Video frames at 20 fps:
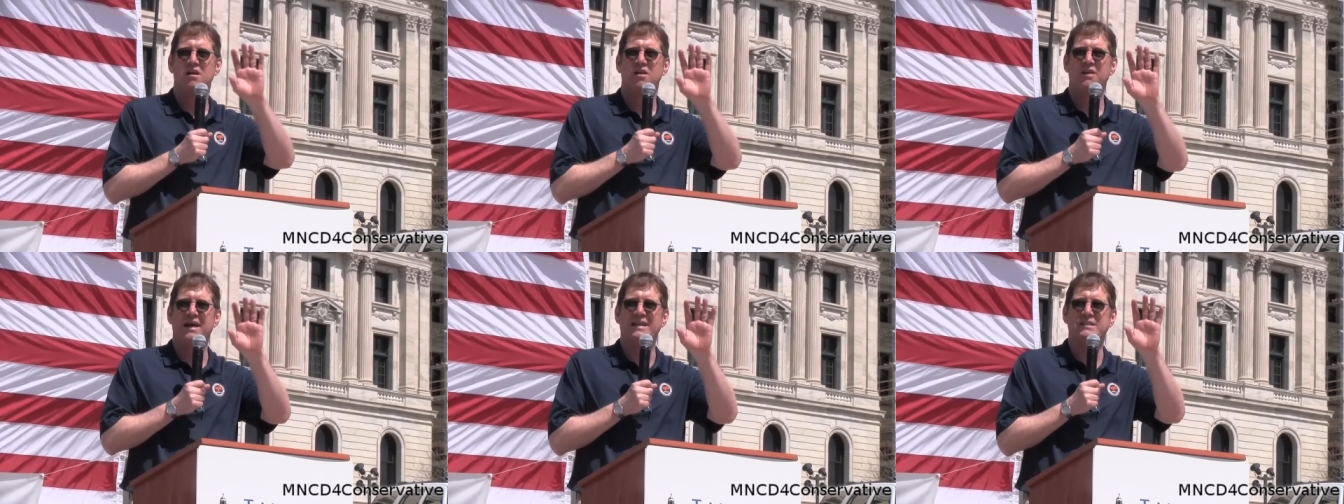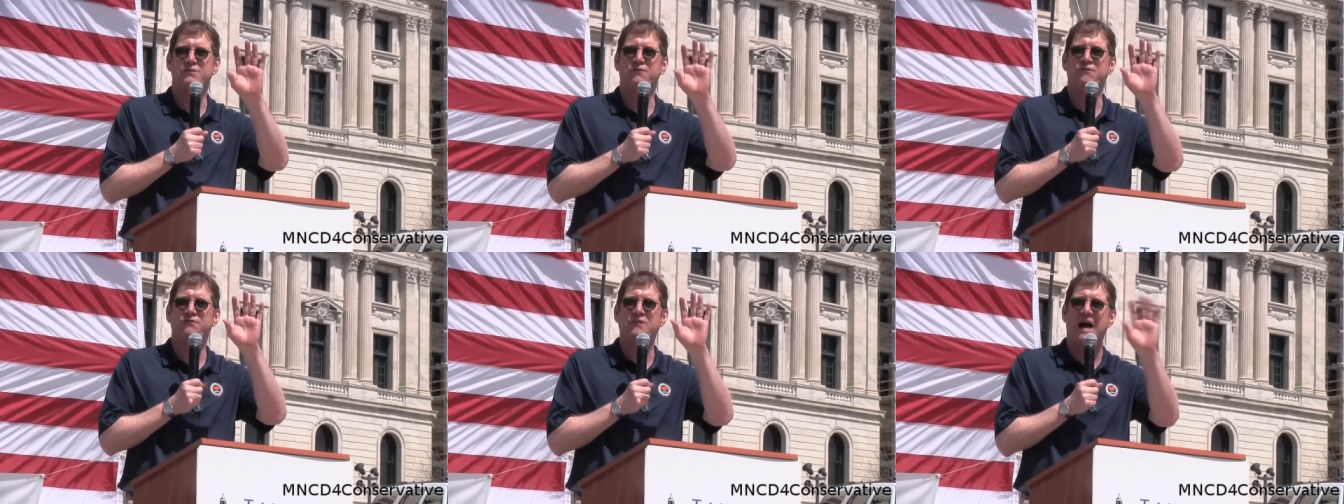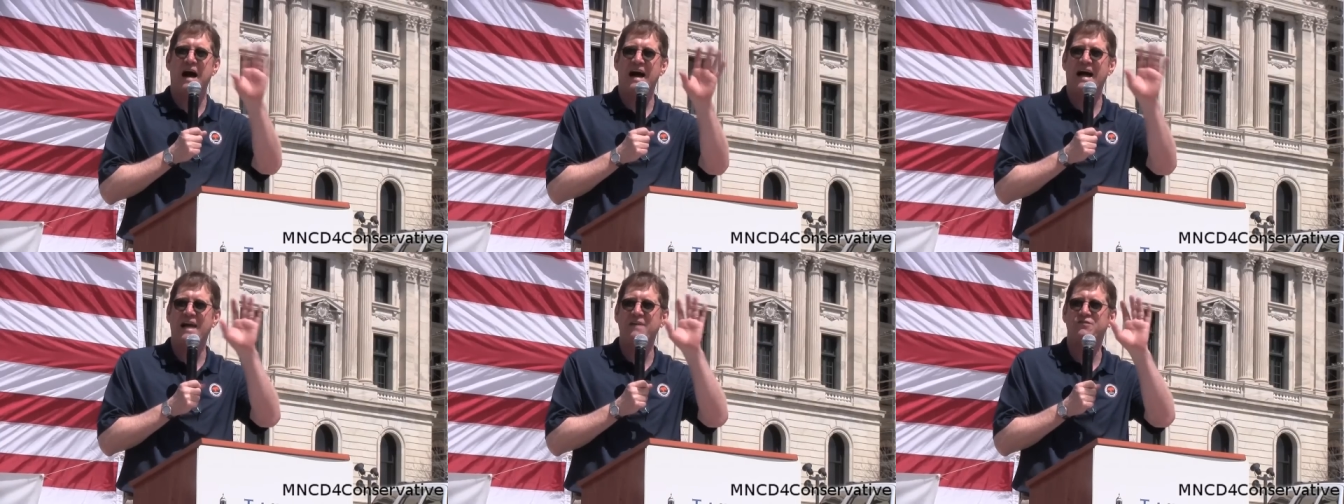That's
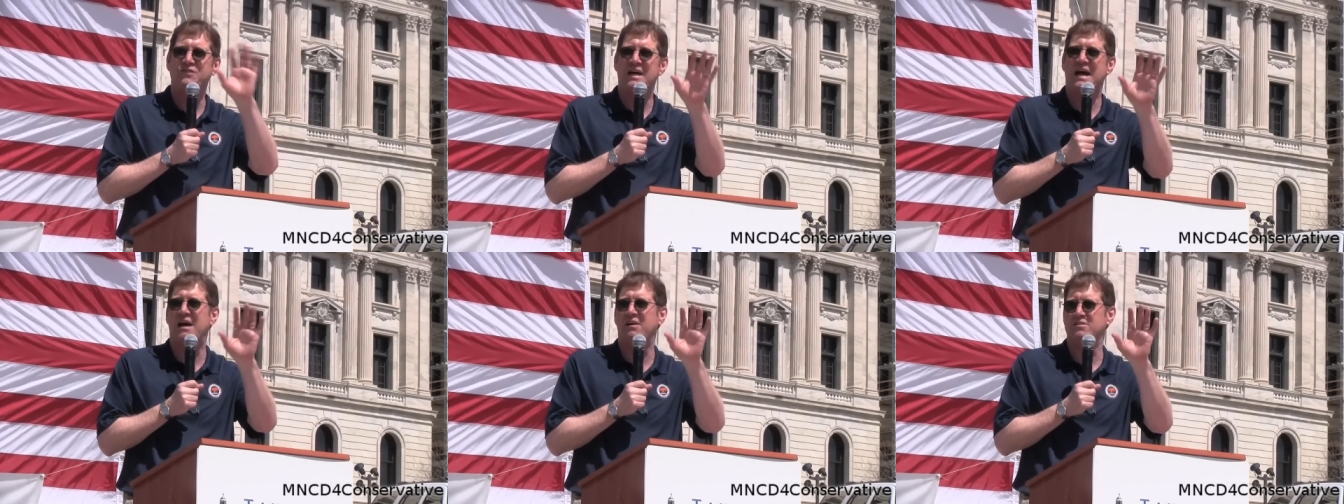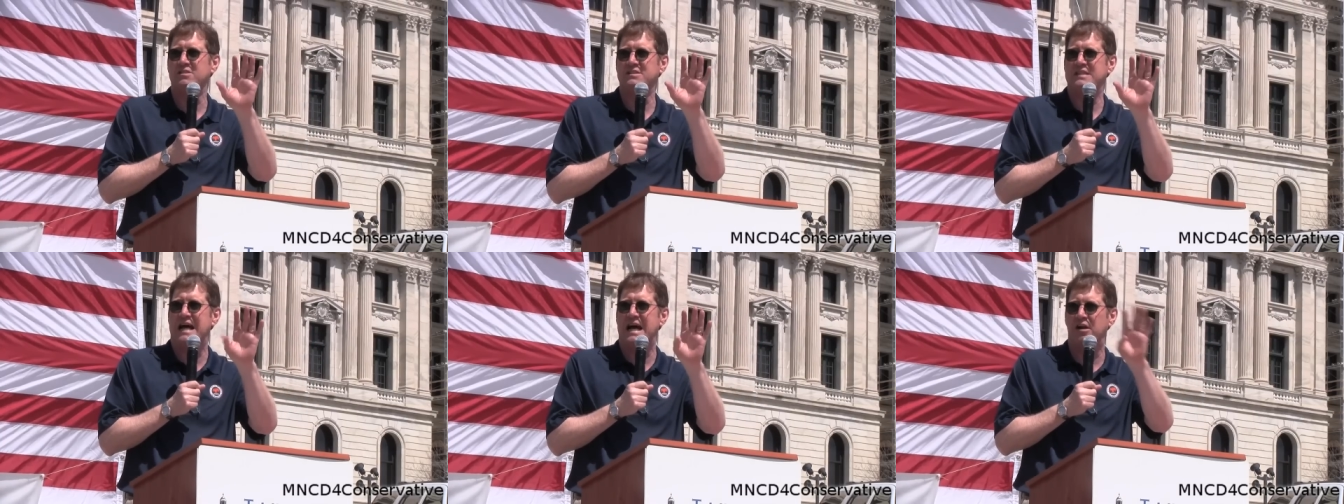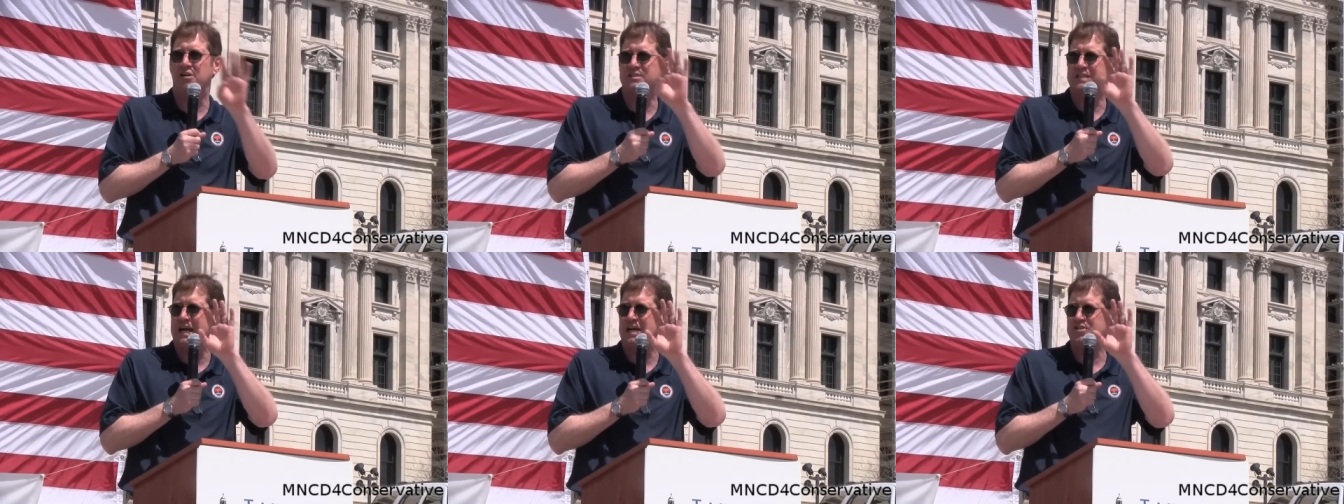
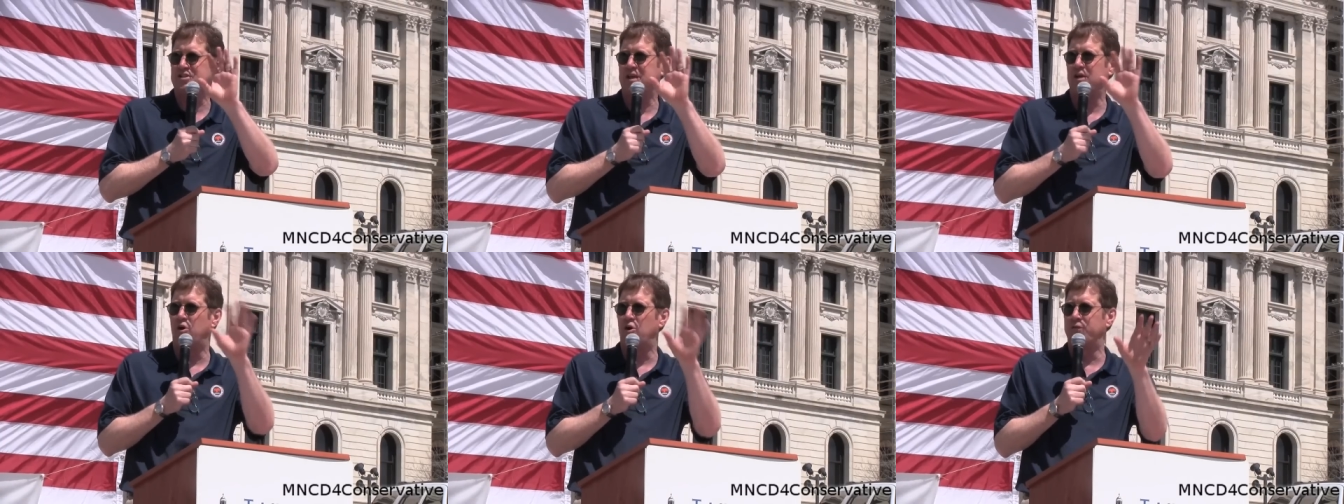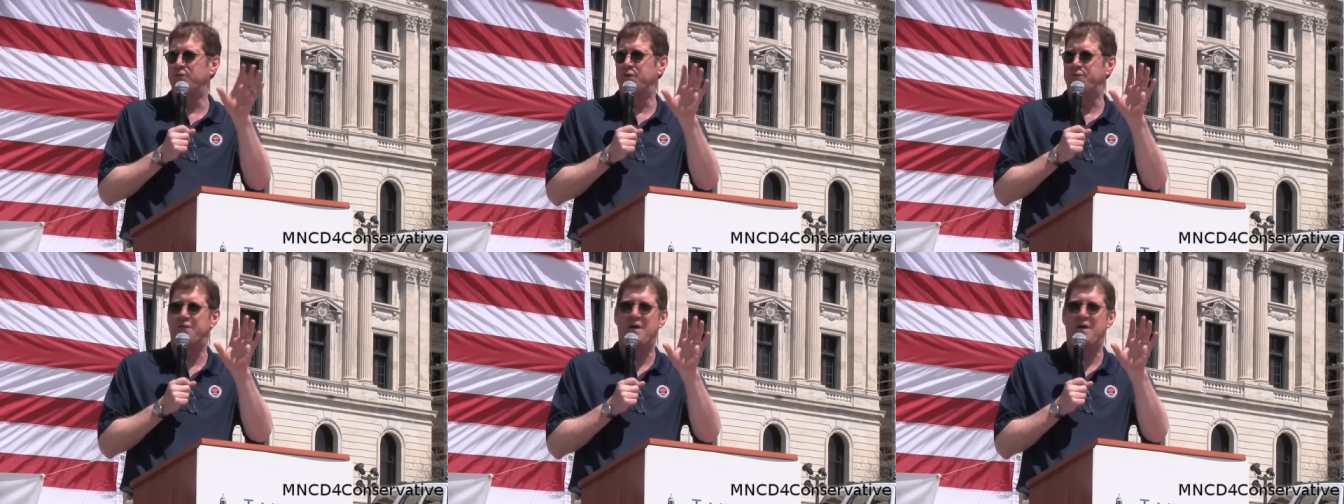$5,000, actually over